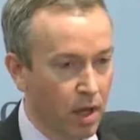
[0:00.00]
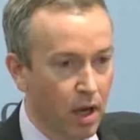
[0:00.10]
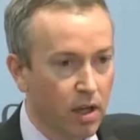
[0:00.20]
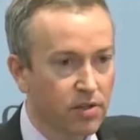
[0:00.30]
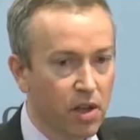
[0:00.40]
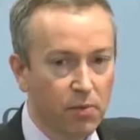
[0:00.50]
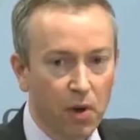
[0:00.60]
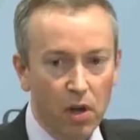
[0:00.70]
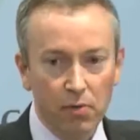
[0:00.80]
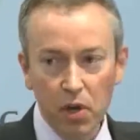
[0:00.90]
And so
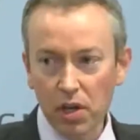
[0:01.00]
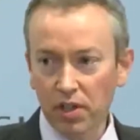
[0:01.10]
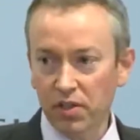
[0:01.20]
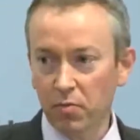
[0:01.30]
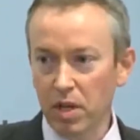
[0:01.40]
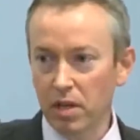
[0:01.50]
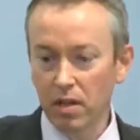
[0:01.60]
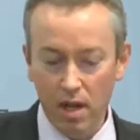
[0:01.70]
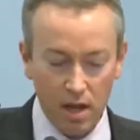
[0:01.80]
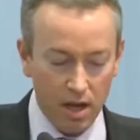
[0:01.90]
far, the verdicts have
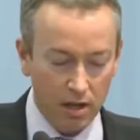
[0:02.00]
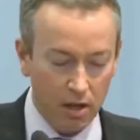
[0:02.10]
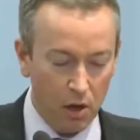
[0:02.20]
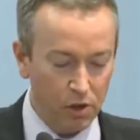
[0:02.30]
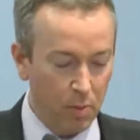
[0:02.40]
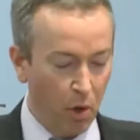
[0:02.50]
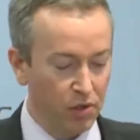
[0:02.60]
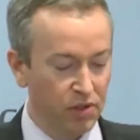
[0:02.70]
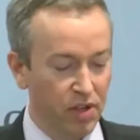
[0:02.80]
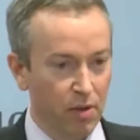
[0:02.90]
been largely
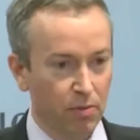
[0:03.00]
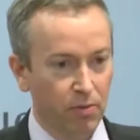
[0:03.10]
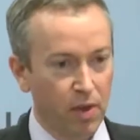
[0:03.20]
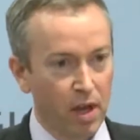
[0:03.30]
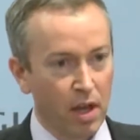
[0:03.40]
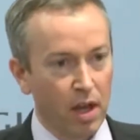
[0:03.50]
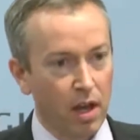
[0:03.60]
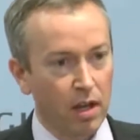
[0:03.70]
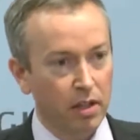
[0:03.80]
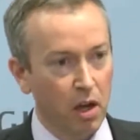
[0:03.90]
positive.
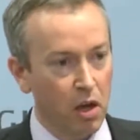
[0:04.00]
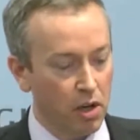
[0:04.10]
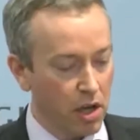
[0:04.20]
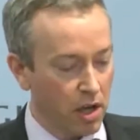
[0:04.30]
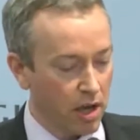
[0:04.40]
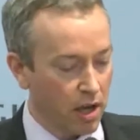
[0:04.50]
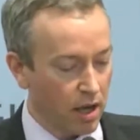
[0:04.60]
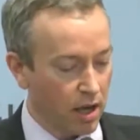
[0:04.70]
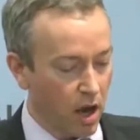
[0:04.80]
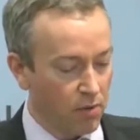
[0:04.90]

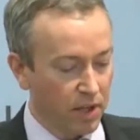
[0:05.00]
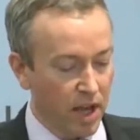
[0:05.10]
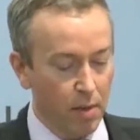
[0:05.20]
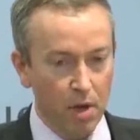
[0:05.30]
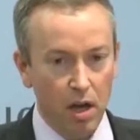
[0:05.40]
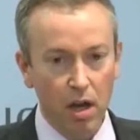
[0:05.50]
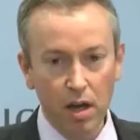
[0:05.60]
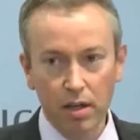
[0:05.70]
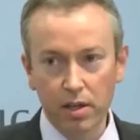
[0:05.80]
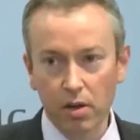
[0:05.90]
Ghana overcame a
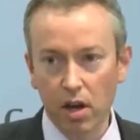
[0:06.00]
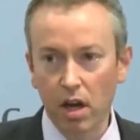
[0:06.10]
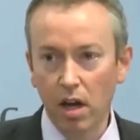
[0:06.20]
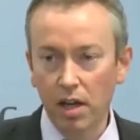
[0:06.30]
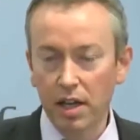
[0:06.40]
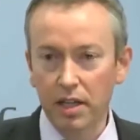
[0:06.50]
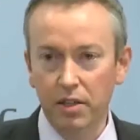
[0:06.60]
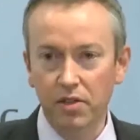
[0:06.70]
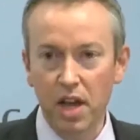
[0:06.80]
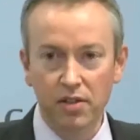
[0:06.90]
highly
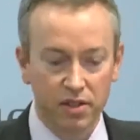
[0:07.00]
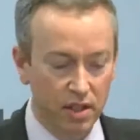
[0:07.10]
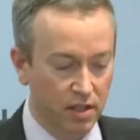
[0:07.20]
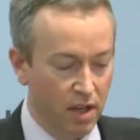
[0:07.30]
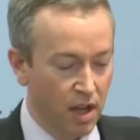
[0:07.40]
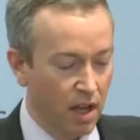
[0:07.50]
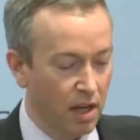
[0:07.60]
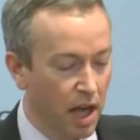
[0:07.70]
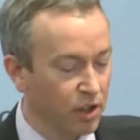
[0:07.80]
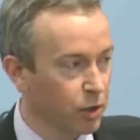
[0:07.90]
contested
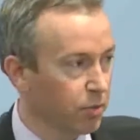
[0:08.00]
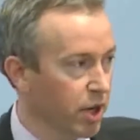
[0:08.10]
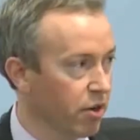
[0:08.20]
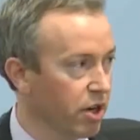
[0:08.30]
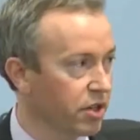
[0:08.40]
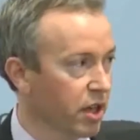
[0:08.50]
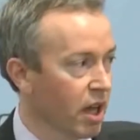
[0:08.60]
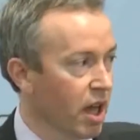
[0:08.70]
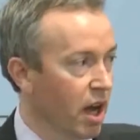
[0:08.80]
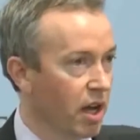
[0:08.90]
election period,
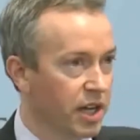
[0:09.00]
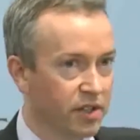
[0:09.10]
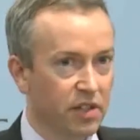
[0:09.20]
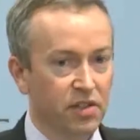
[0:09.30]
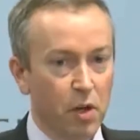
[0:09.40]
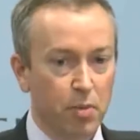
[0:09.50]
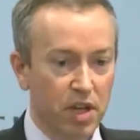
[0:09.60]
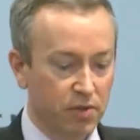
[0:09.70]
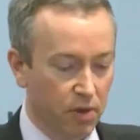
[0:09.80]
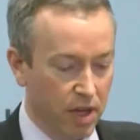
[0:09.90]
and it did so
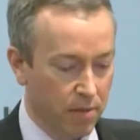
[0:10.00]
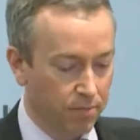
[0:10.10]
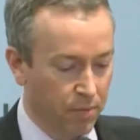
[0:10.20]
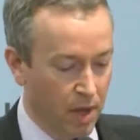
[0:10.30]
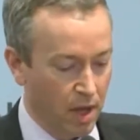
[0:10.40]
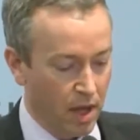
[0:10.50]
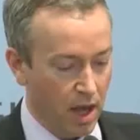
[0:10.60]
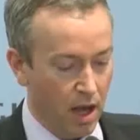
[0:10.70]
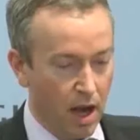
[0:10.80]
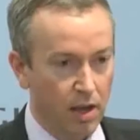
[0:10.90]
peacefully.
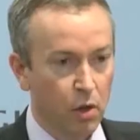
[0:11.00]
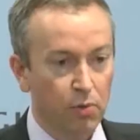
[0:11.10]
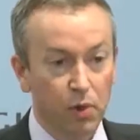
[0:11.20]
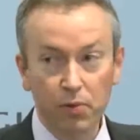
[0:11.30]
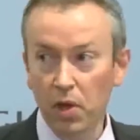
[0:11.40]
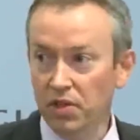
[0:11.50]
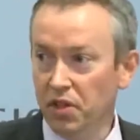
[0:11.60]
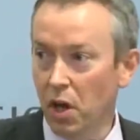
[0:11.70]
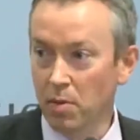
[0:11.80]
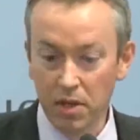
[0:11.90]
And not for the
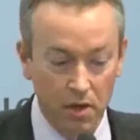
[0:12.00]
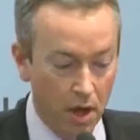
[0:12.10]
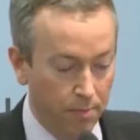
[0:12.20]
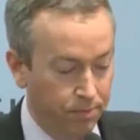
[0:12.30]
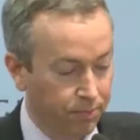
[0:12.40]
first time either.